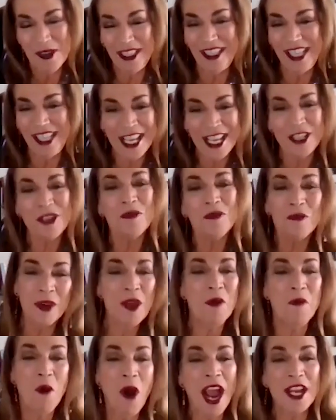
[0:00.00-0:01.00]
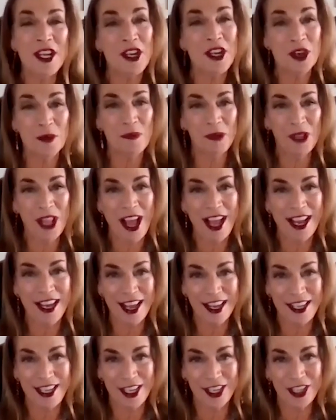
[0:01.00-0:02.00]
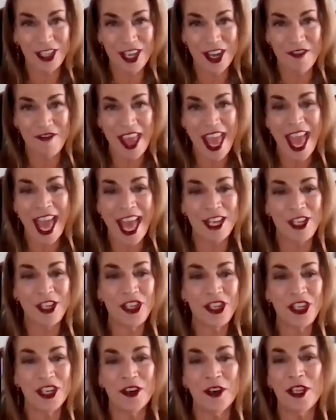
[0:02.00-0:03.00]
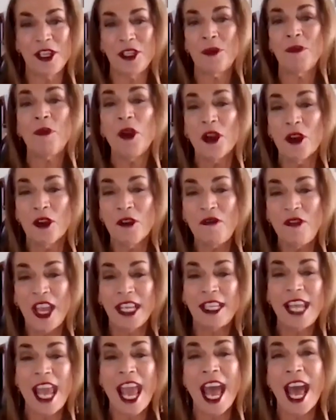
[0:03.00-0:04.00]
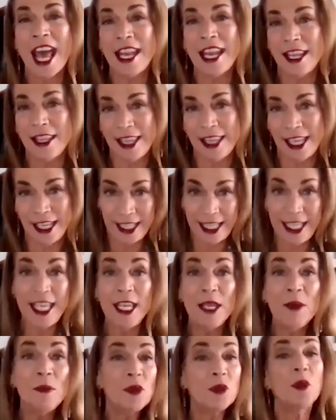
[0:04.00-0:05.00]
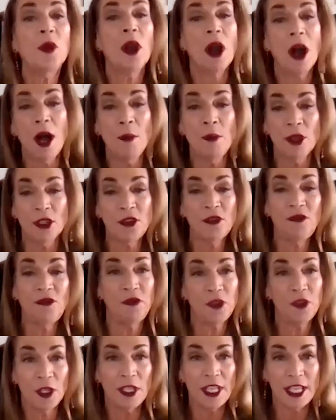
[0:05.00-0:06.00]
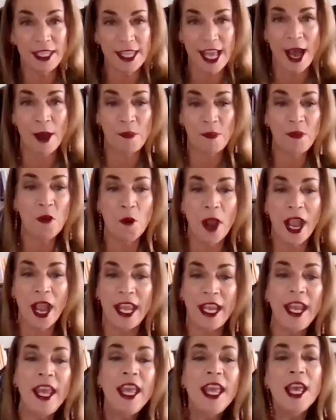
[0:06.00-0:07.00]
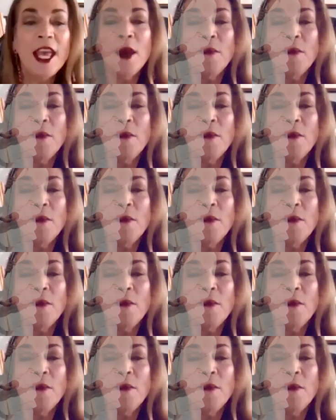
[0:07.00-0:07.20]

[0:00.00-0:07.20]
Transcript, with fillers: Well, let's rewind to your blind audition of Ed Sheeran's Perfect. And the teams were almost full at that point,